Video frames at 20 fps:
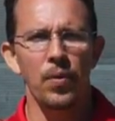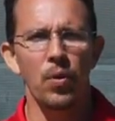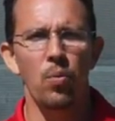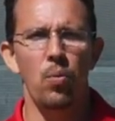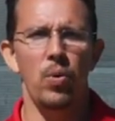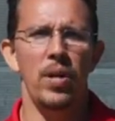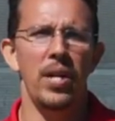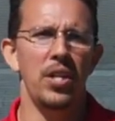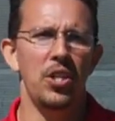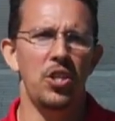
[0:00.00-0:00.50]

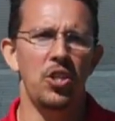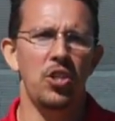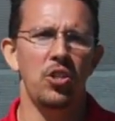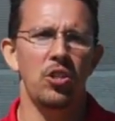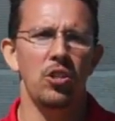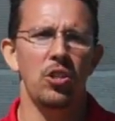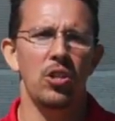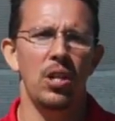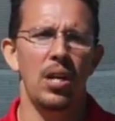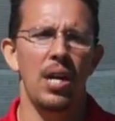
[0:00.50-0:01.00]

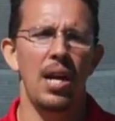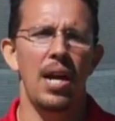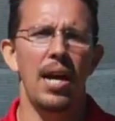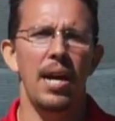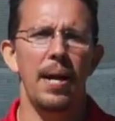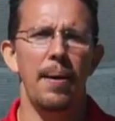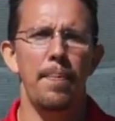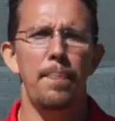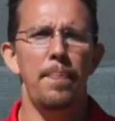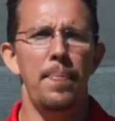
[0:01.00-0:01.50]
which
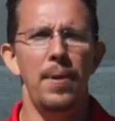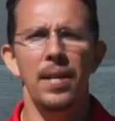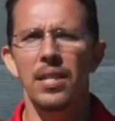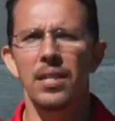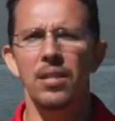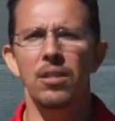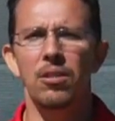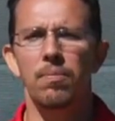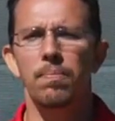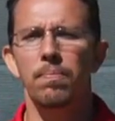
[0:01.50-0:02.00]
uh,
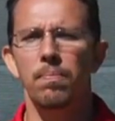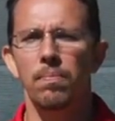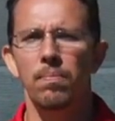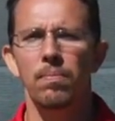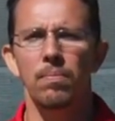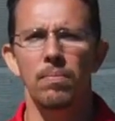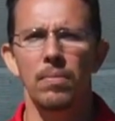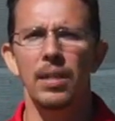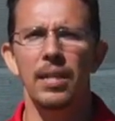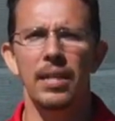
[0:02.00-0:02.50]
is
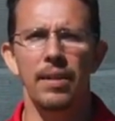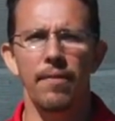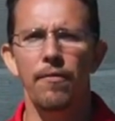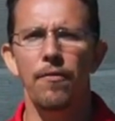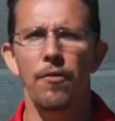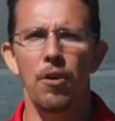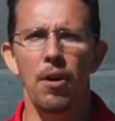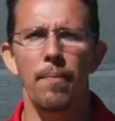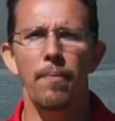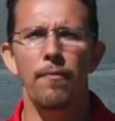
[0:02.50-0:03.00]

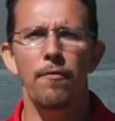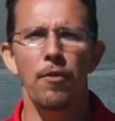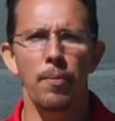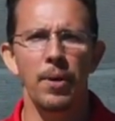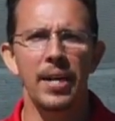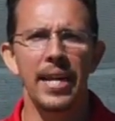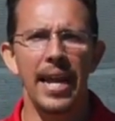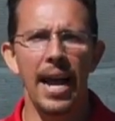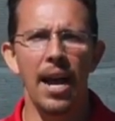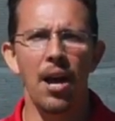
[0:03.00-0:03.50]
from, from
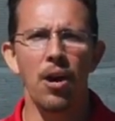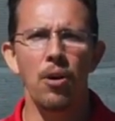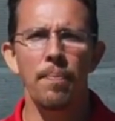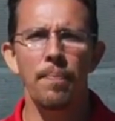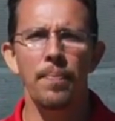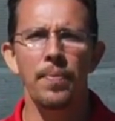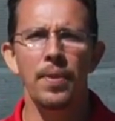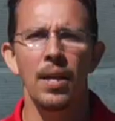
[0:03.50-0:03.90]
a cow,